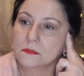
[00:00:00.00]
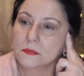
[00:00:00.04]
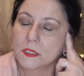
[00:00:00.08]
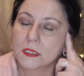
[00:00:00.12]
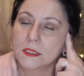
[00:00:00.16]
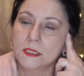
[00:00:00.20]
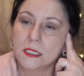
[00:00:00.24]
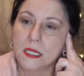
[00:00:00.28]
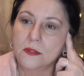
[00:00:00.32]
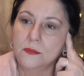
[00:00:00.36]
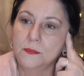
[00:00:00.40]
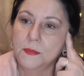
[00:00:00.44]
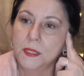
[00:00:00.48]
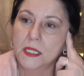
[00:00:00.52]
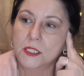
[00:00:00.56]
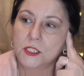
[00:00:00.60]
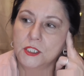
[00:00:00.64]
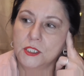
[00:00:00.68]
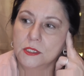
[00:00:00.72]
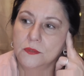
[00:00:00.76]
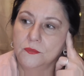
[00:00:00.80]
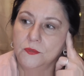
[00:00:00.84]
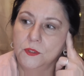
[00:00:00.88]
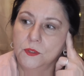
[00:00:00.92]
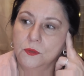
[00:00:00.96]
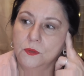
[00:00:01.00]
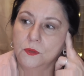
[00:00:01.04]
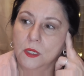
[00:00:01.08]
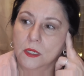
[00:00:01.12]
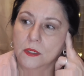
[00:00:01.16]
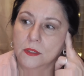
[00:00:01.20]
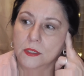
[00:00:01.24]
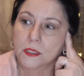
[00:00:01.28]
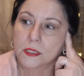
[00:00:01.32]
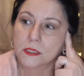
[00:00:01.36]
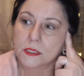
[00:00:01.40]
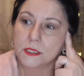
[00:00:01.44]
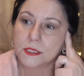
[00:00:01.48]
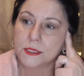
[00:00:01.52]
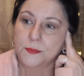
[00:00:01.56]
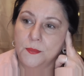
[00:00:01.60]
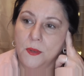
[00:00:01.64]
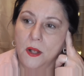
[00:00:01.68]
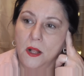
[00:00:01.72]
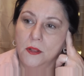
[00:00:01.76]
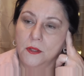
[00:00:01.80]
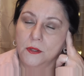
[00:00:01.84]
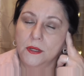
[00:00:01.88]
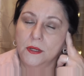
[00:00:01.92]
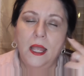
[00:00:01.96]
Because I'd imagine if you are in a
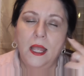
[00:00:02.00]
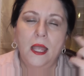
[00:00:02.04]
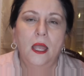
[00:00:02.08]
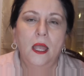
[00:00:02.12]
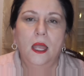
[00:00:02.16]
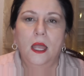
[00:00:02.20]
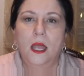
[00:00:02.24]
smaller,